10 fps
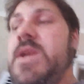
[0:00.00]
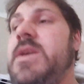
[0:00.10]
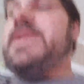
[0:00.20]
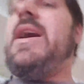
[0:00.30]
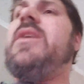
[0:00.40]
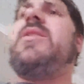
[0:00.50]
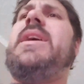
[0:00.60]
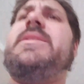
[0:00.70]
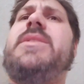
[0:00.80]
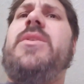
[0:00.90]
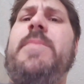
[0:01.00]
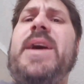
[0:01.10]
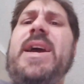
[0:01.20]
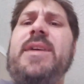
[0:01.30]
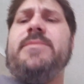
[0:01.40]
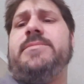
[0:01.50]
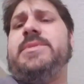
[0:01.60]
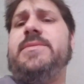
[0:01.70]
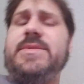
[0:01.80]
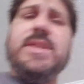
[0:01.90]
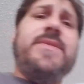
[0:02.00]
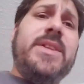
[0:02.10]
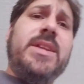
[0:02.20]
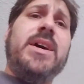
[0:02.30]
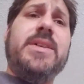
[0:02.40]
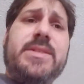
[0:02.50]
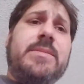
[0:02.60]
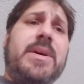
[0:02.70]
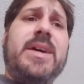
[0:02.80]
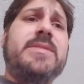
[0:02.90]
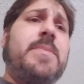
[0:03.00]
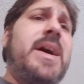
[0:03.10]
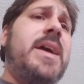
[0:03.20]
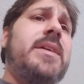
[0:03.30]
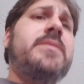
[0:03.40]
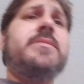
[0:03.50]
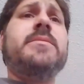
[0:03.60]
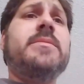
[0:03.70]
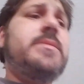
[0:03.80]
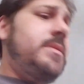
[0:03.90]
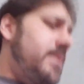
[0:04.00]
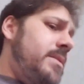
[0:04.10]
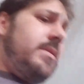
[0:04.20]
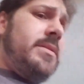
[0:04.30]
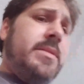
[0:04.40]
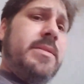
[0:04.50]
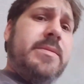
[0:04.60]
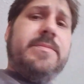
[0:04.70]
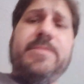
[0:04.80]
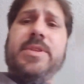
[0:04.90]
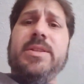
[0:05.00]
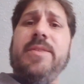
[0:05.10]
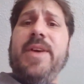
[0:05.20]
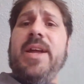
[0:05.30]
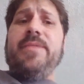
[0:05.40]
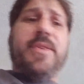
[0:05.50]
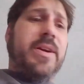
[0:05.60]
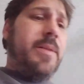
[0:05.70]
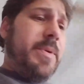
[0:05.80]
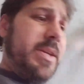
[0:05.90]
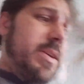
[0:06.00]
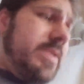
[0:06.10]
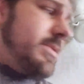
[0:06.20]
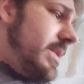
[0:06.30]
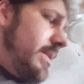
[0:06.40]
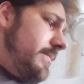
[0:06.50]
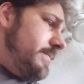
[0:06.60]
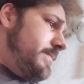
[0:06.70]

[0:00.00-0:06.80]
The Alclads go bad? If it does, then mine's bad. Because I've had it for a couple of years now.